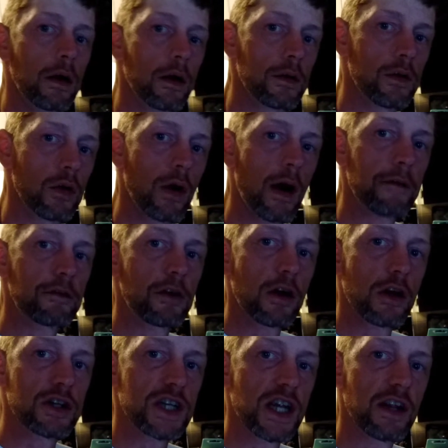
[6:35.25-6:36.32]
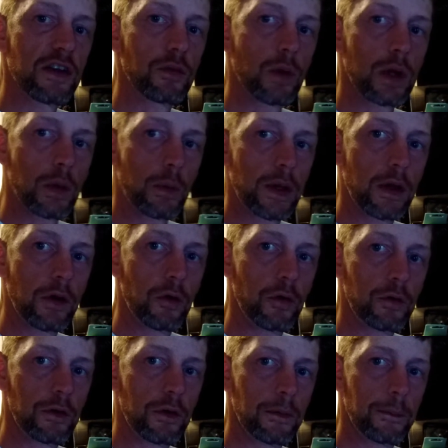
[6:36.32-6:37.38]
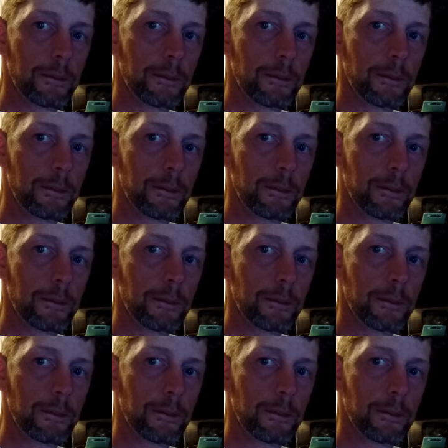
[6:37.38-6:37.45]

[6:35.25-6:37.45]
So after the cheese, what do we use?